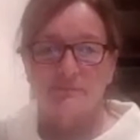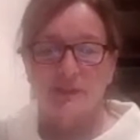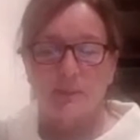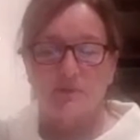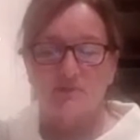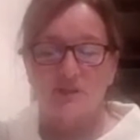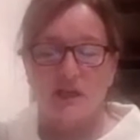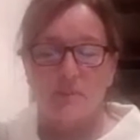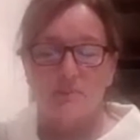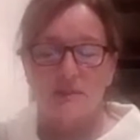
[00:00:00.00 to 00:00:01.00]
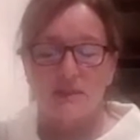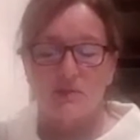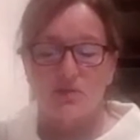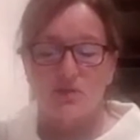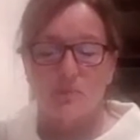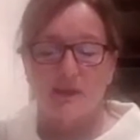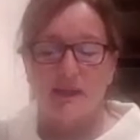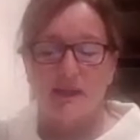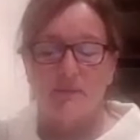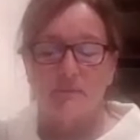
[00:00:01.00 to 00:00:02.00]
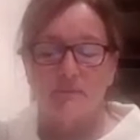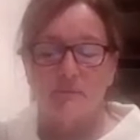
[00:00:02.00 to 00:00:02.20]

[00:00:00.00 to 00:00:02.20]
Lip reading: A couple of times into your belly